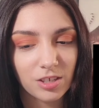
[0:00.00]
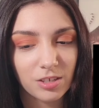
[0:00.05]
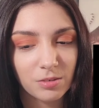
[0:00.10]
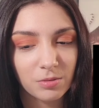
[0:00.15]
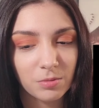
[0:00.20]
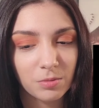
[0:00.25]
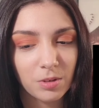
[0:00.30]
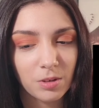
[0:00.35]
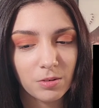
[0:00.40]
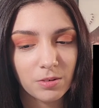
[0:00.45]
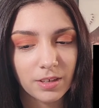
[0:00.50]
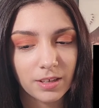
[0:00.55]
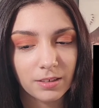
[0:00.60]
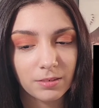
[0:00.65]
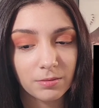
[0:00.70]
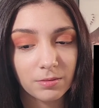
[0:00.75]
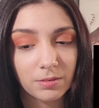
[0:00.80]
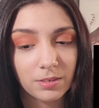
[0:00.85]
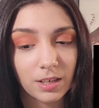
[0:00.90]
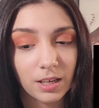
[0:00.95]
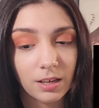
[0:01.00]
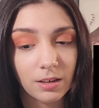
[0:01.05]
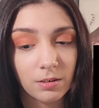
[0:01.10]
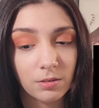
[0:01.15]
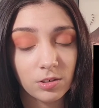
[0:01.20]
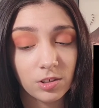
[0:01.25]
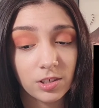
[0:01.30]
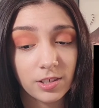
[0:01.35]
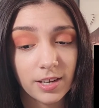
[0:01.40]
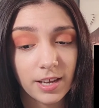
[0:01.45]
was cute. Okay,
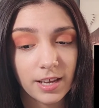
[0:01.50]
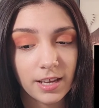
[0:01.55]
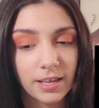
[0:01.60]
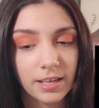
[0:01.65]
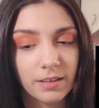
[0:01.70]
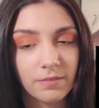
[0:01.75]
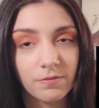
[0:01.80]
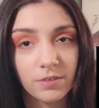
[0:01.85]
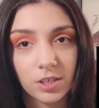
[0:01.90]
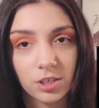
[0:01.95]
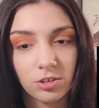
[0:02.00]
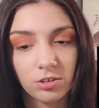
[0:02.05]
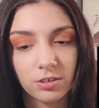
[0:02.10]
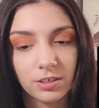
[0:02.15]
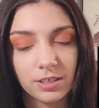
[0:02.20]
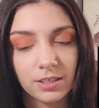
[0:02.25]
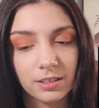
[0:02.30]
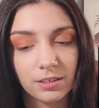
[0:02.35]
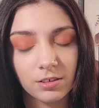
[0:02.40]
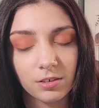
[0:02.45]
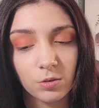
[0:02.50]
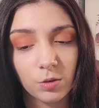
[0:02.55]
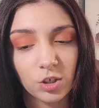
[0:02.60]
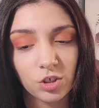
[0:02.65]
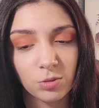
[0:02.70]
now Stay featuring